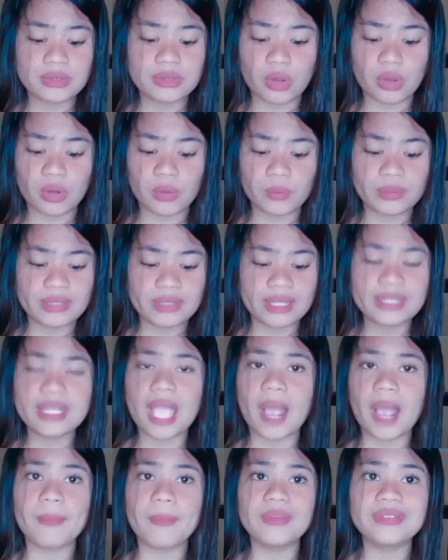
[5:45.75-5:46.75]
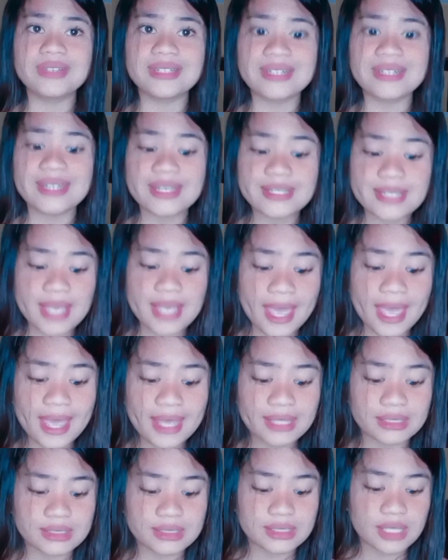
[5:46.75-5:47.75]
door with an apple in his
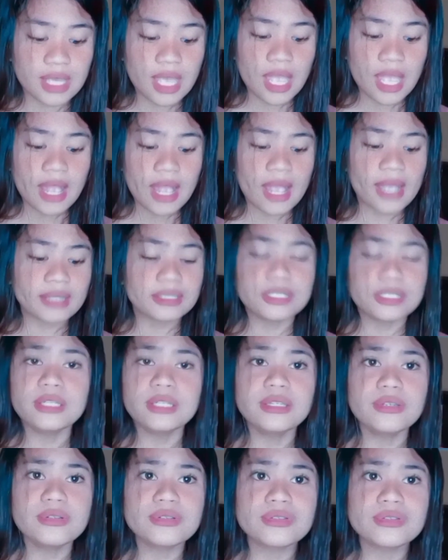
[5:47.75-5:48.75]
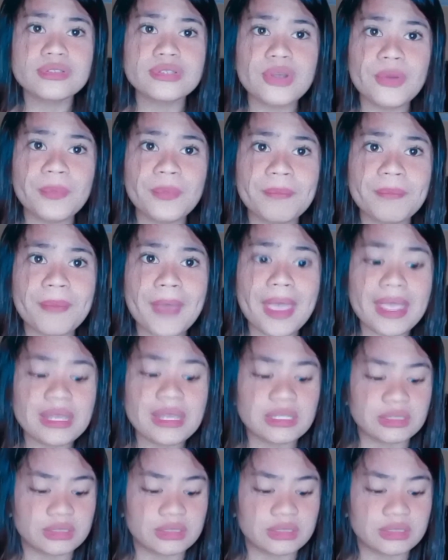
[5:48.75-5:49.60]
hand, and he looks so pale.